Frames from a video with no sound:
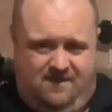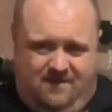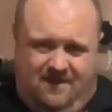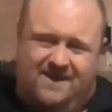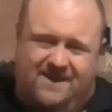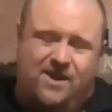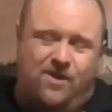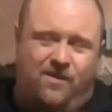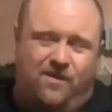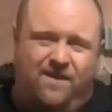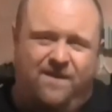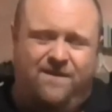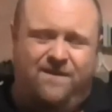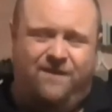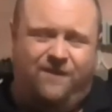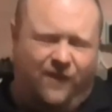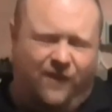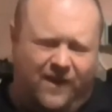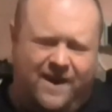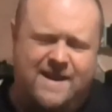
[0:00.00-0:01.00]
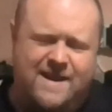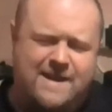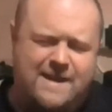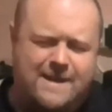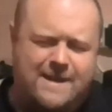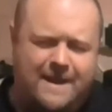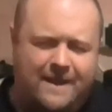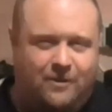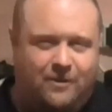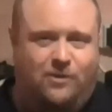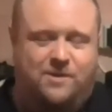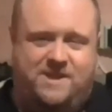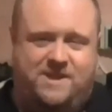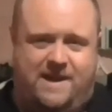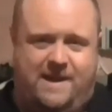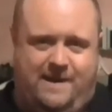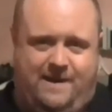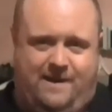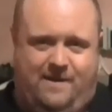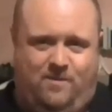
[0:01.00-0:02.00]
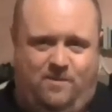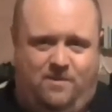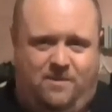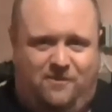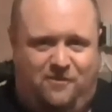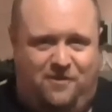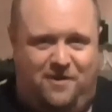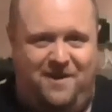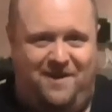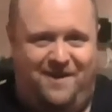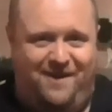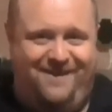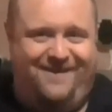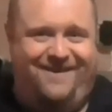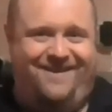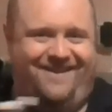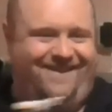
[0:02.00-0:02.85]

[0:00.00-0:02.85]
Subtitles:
That's how fucking nails I am, right?